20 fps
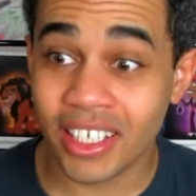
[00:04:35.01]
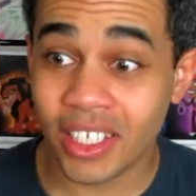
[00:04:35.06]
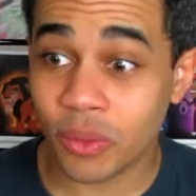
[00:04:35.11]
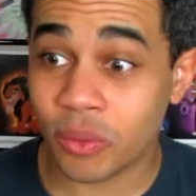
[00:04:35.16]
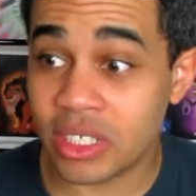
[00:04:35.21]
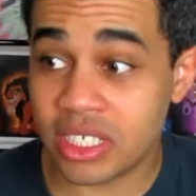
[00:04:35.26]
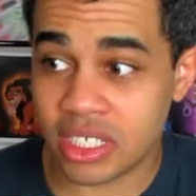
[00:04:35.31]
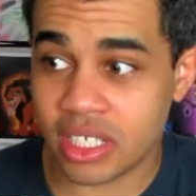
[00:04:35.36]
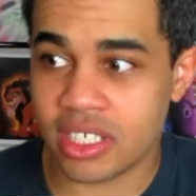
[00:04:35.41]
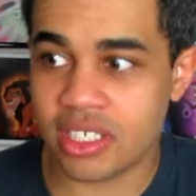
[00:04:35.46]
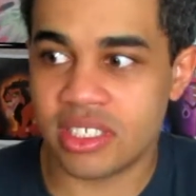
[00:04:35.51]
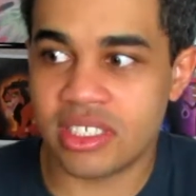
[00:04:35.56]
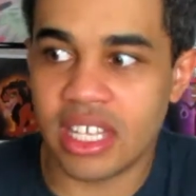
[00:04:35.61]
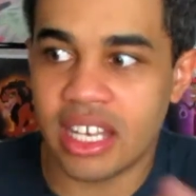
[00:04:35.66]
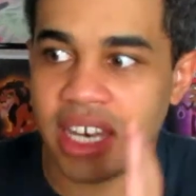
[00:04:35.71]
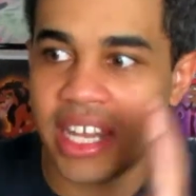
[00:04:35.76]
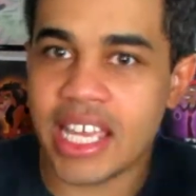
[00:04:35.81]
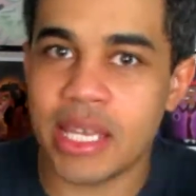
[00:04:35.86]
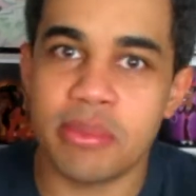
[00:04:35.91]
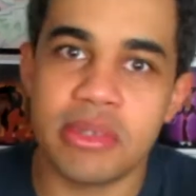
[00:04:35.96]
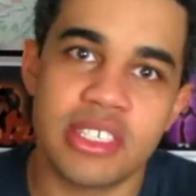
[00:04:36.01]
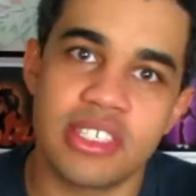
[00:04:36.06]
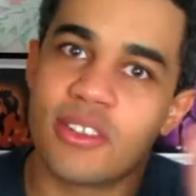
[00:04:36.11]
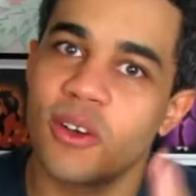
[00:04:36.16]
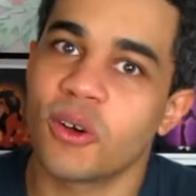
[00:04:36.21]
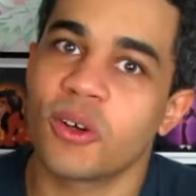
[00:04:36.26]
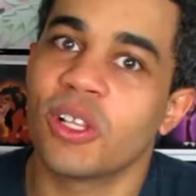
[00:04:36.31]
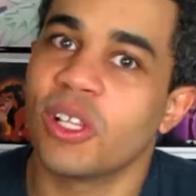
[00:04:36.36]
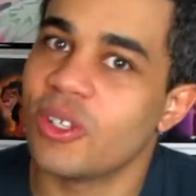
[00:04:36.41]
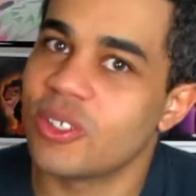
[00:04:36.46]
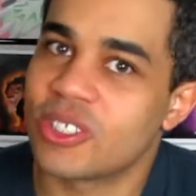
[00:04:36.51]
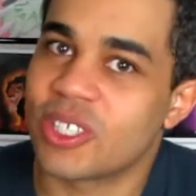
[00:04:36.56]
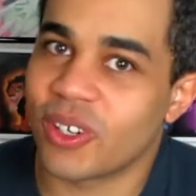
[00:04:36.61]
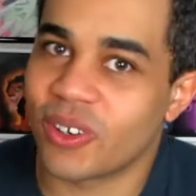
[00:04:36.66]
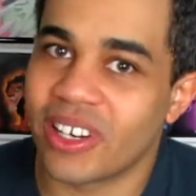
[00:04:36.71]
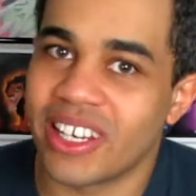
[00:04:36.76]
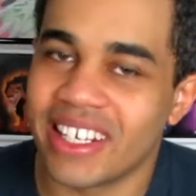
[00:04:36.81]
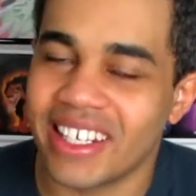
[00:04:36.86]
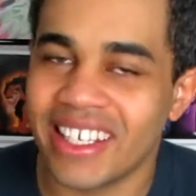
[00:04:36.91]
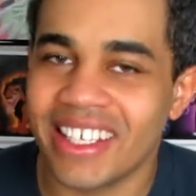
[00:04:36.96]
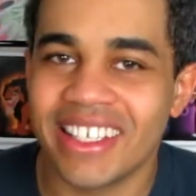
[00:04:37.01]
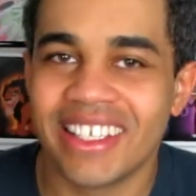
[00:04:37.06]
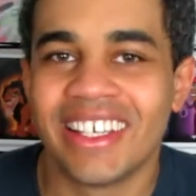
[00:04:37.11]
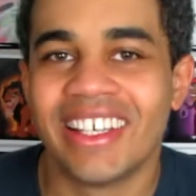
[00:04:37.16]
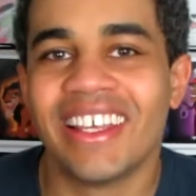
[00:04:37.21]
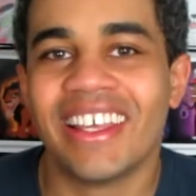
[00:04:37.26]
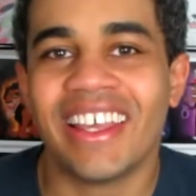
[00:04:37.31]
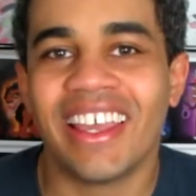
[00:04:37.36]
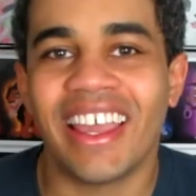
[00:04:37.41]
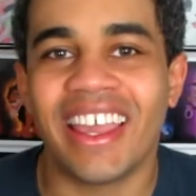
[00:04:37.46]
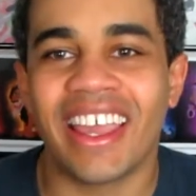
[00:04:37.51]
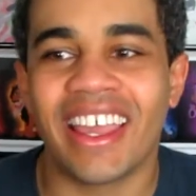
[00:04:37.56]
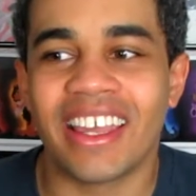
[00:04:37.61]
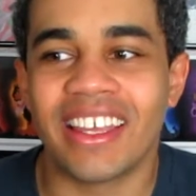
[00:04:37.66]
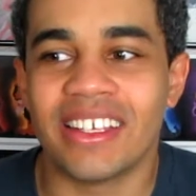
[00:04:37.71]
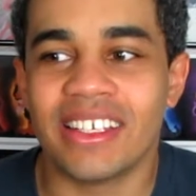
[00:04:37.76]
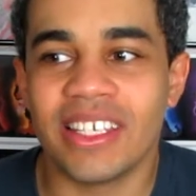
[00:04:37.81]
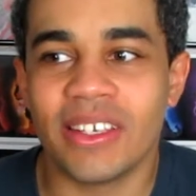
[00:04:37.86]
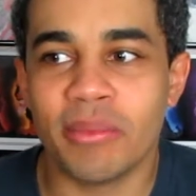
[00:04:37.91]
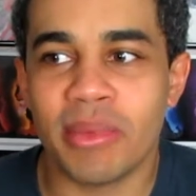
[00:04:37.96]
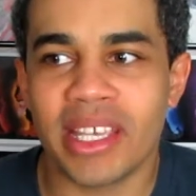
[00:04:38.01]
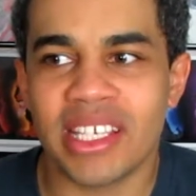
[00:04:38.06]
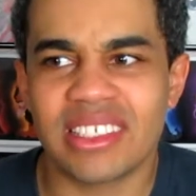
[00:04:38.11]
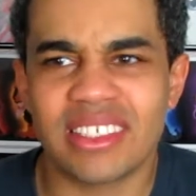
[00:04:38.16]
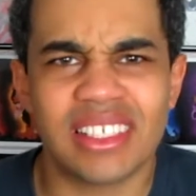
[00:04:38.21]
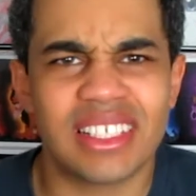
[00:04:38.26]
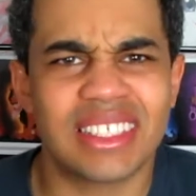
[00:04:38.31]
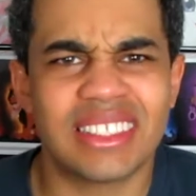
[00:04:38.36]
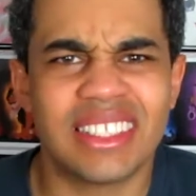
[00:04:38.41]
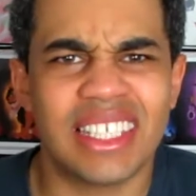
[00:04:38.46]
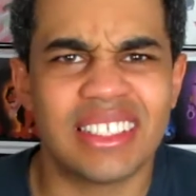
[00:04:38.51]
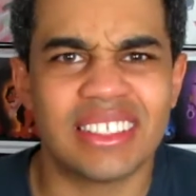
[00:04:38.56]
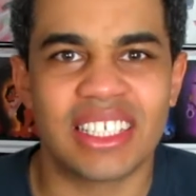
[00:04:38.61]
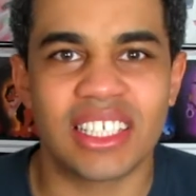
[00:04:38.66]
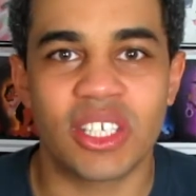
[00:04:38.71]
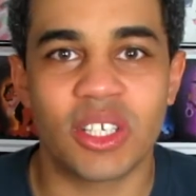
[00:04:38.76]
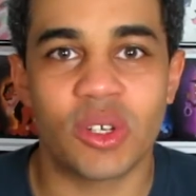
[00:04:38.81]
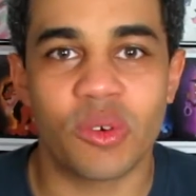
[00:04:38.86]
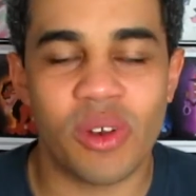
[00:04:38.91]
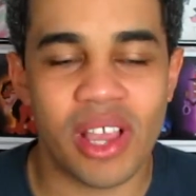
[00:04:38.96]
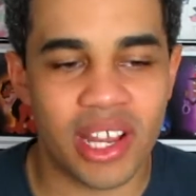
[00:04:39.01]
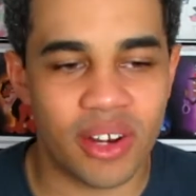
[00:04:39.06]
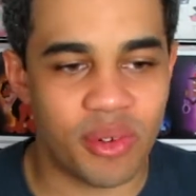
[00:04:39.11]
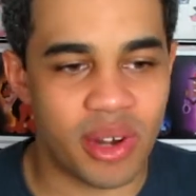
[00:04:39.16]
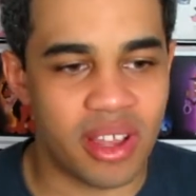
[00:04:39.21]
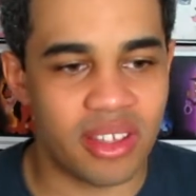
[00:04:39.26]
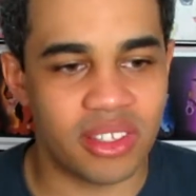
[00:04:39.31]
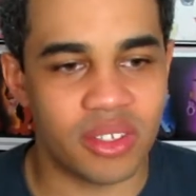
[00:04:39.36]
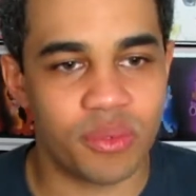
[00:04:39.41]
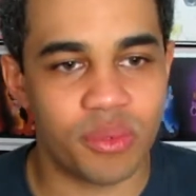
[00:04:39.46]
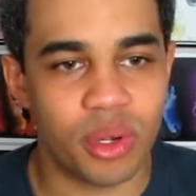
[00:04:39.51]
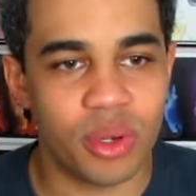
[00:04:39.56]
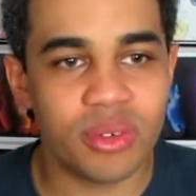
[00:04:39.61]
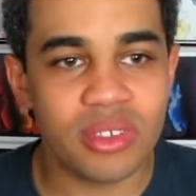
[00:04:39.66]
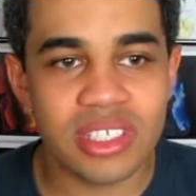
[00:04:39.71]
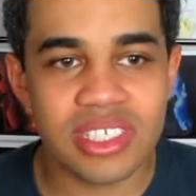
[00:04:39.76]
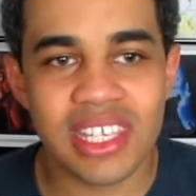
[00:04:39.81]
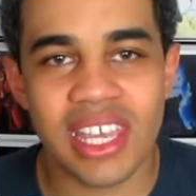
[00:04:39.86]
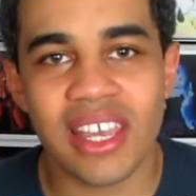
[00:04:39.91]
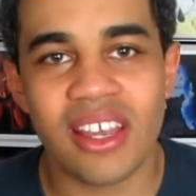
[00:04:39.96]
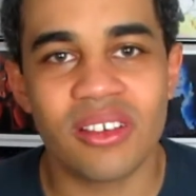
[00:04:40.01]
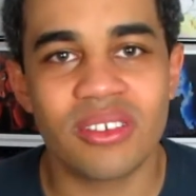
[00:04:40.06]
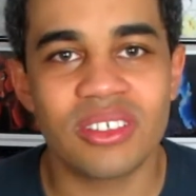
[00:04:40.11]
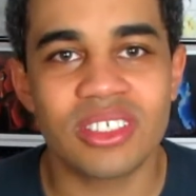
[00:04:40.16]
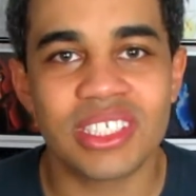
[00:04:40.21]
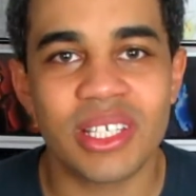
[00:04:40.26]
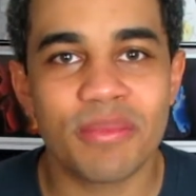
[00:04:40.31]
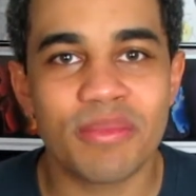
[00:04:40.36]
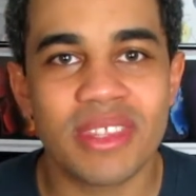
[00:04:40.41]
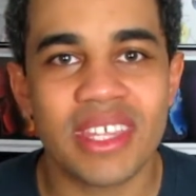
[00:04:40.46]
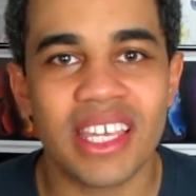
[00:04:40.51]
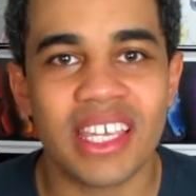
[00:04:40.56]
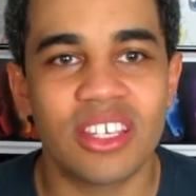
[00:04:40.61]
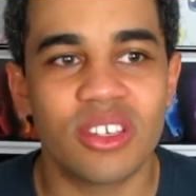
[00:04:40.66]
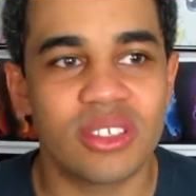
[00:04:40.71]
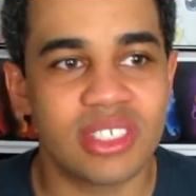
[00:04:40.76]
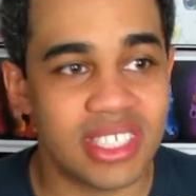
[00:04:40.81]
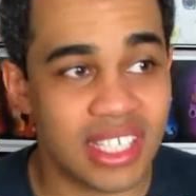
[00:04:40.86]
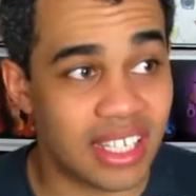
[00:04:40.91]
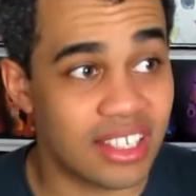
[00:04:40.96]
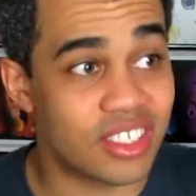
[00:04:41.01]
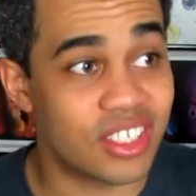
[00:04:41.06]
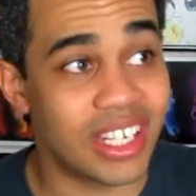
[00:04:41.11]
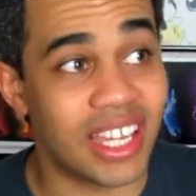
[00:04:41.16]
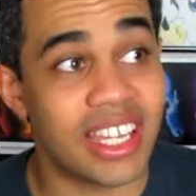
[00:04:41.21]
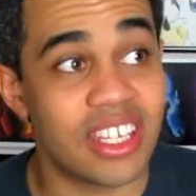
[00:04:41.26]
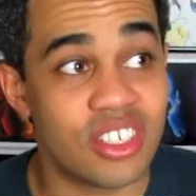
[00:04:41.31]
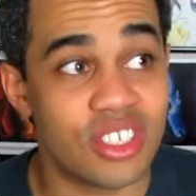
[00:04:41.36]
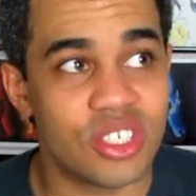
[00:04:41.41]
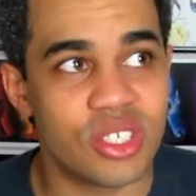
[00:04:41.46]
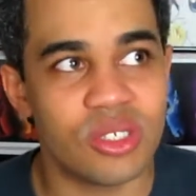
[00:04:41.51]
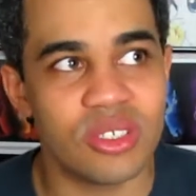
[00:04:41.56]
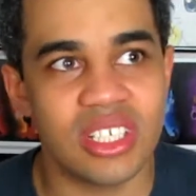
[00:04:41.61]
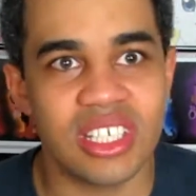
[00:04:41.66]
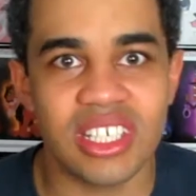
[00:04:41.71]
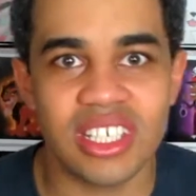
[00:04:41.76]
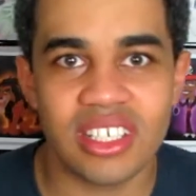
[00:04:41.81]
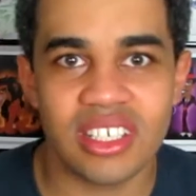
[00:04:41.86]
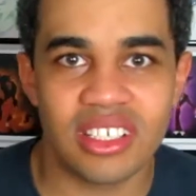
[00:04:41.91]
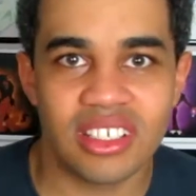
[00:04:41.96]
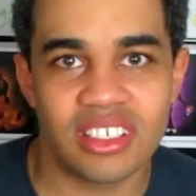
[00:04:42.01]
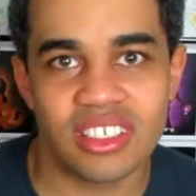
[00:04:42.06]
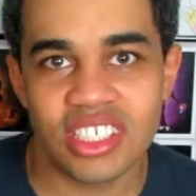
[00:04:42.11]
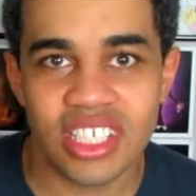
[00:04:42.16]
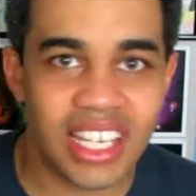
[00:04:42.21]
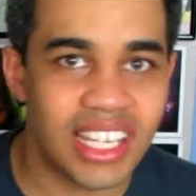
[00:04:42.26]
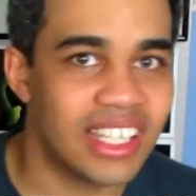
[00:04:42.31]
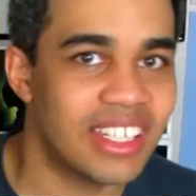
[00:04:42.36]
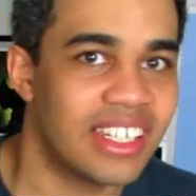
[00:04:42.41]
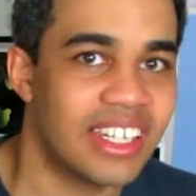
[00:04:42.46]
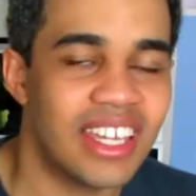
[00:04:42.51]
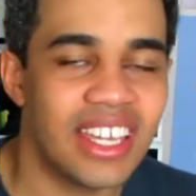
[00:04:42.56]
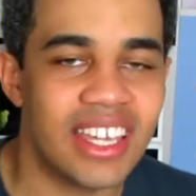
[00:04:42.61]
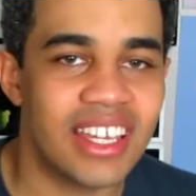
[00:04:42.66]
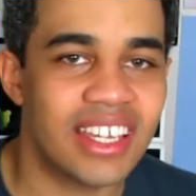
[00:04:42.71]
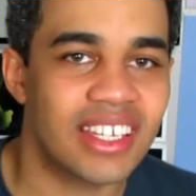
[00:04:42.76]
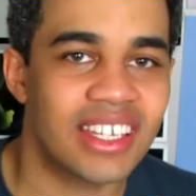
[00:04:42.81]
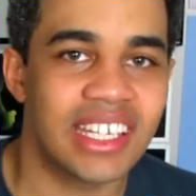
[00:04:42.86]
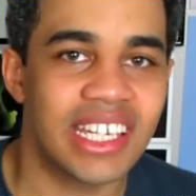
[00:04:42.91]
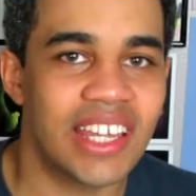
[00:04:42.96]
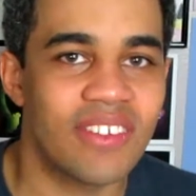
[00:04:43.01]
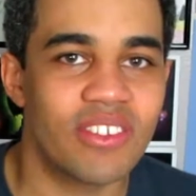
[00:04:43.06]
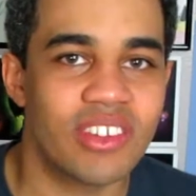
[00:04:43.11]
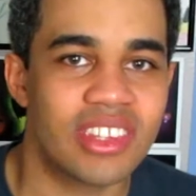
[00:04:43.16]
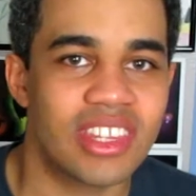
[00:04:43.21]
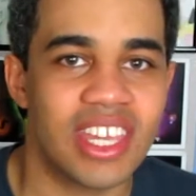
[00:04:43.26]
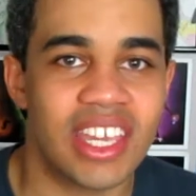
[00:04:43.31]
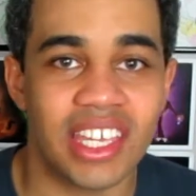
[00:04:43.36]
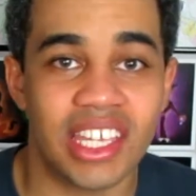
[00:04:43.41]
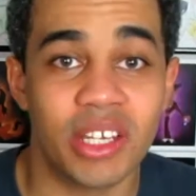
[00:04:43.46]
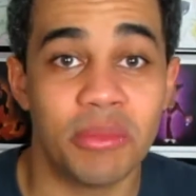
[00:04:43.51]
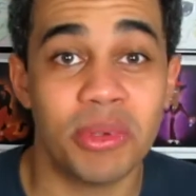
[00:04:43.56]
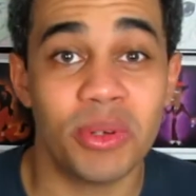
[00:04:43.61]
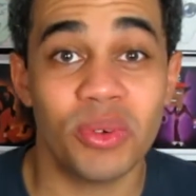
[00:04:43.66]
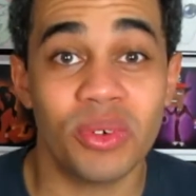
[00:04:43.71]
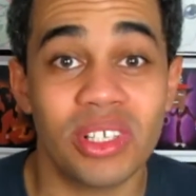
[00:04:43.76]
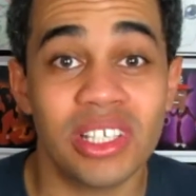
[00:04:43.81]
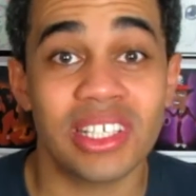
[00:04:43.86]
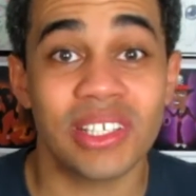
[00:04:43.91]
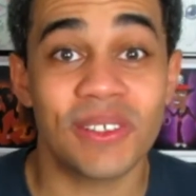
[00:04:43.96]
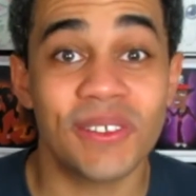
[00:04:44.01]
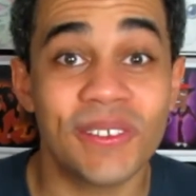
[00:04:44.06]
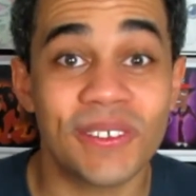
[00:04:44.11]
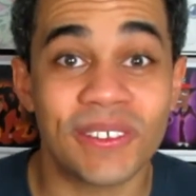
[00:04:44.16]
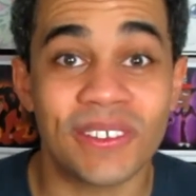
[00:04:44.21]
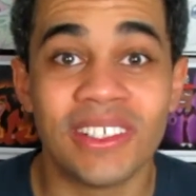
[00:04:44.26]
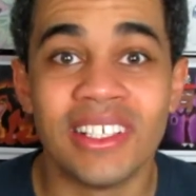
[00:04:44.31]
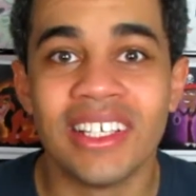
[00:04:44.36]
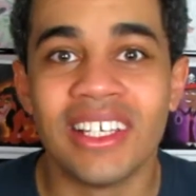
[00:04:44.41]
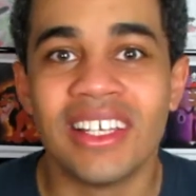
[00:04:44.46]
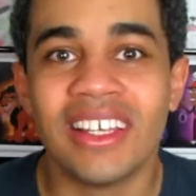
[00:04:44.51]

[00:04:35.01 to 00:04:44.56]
Which, because the name is so close already. And it makes a lot of sense. Like, you can ride around the rodent town or something, and you can see like a giant Judy and a giant Nick and everything, and it'd be really cool.